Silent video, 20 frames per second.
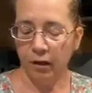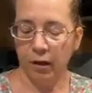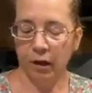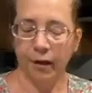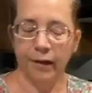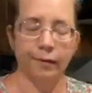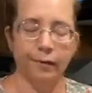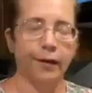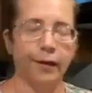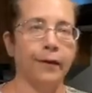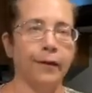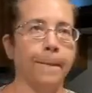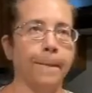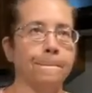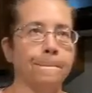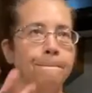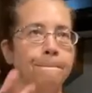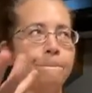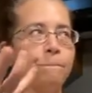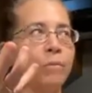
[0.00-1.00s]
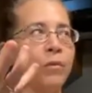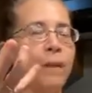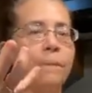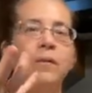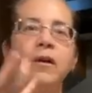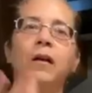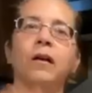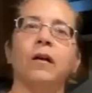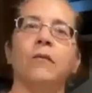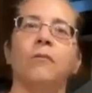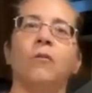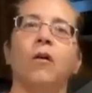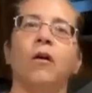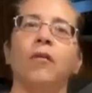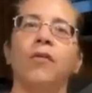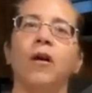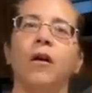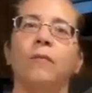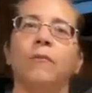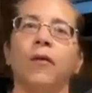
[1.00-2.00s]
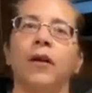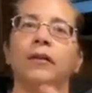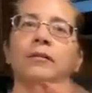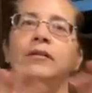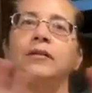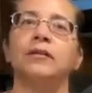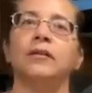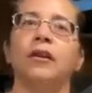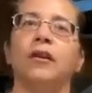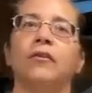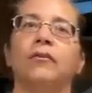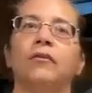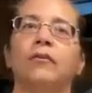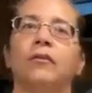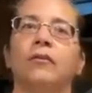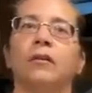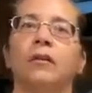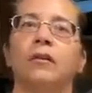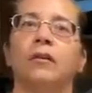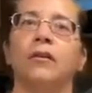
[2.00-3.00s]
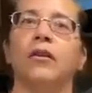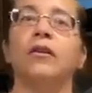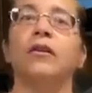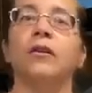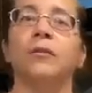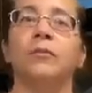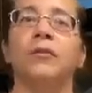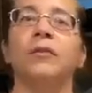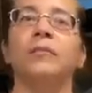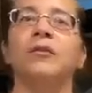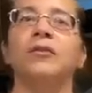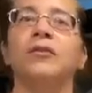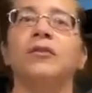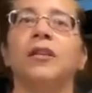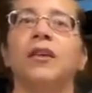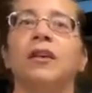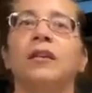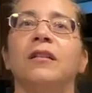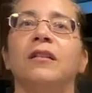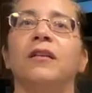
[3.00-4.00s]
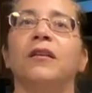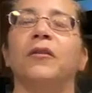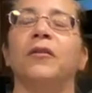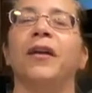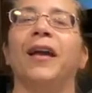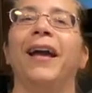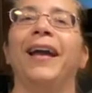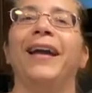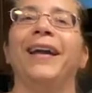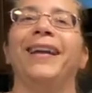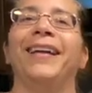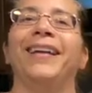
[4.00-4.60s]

Kind of let it pick up all that brown stuff. You're going to bring me tequila? Okay.